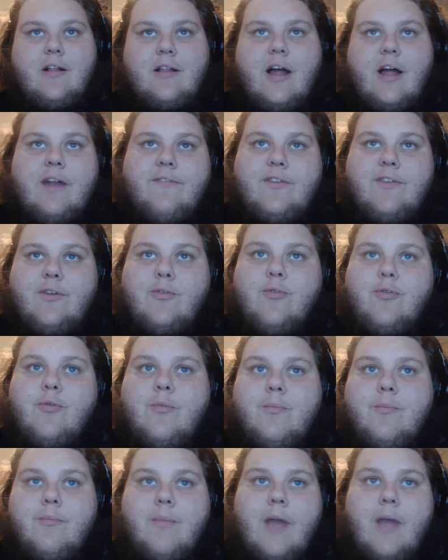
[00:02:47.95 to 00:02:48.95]
a lot of you
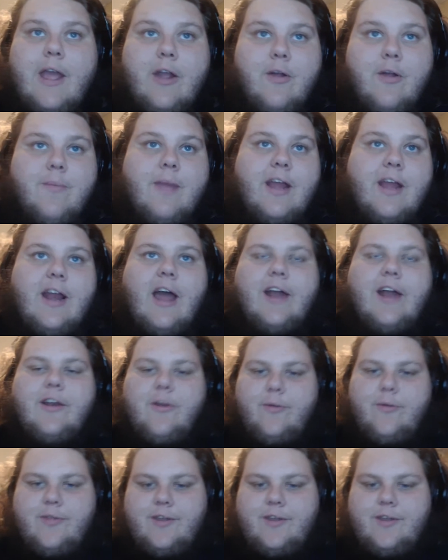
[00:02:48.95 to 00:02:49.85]
may or may not know